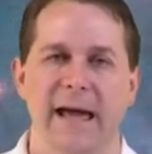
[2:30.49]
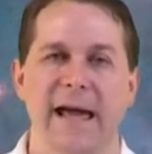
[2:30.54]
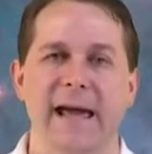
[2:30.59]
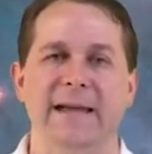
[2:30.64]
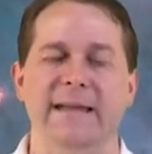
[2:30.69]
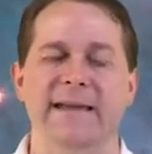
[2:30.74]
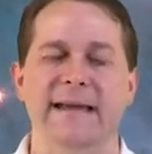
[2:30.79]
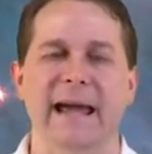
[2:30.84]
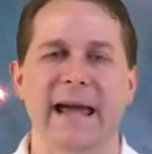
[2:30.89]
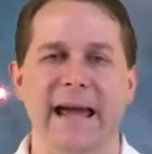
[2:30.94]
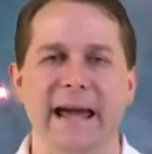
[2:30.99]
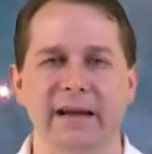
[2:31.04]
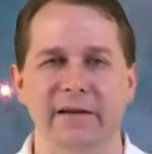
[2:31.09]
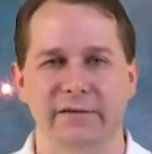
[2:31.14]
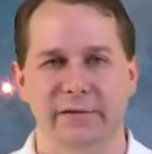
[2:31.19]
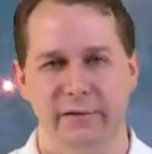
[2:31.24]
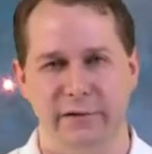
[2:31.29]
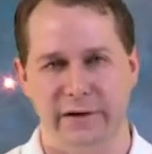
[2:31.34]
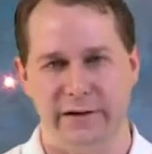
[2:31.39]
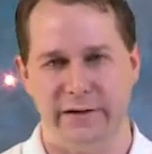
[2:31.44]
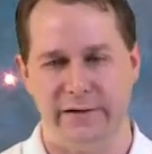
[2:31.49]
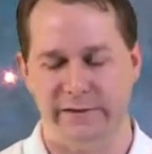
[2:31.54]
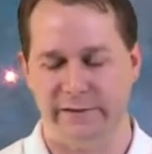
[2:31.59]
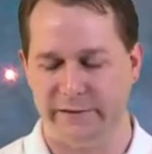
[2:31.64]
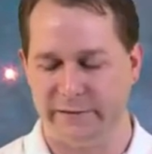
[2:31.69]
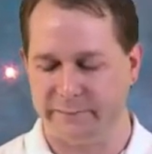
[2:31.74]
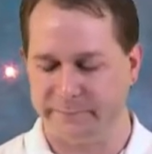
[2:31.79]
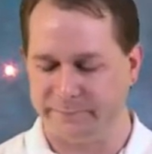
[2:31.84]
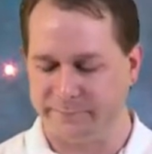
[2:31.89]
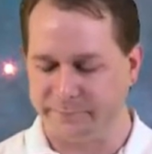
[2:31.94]
And the answer
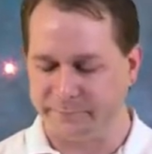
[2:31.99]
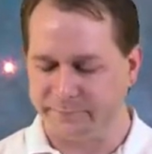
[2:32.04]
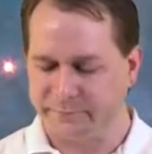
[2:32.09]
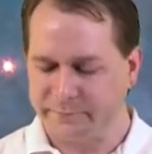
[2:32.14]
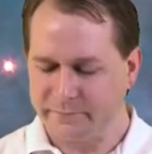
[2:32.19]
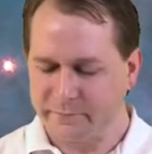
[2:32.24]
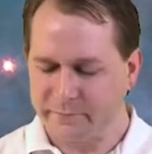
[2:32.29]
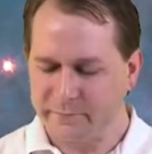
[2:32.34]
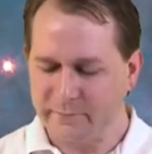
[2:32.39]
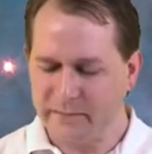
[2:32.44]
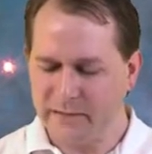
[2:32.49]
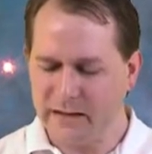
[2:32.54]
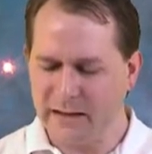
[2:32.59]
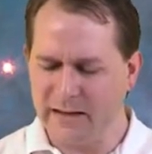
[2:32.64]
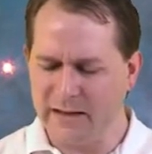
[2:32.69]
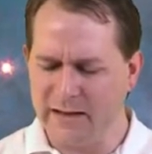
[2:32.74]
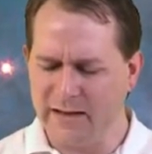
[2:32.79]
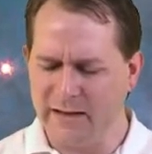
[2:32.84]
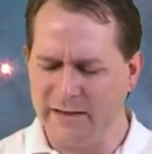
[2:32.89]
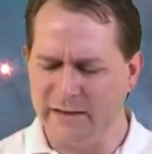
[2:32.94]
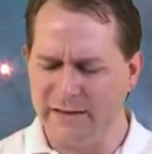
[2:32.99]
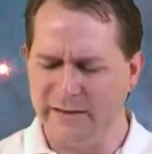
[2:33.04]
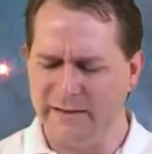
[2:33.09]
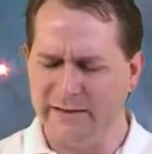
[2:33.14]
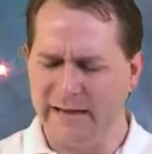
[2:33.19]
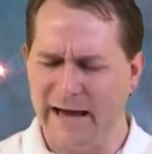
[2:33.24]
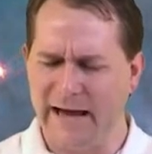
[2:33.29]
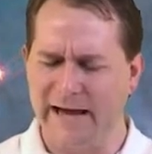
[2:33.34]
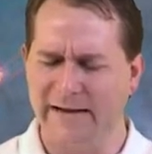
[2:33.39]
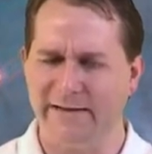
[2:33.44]
is,
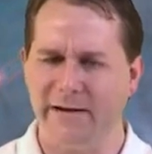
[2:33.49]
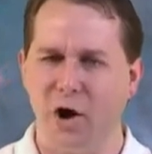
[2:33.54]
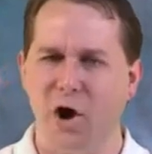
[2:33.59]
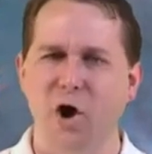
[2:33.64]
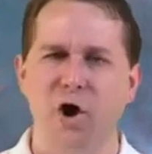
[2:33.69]
that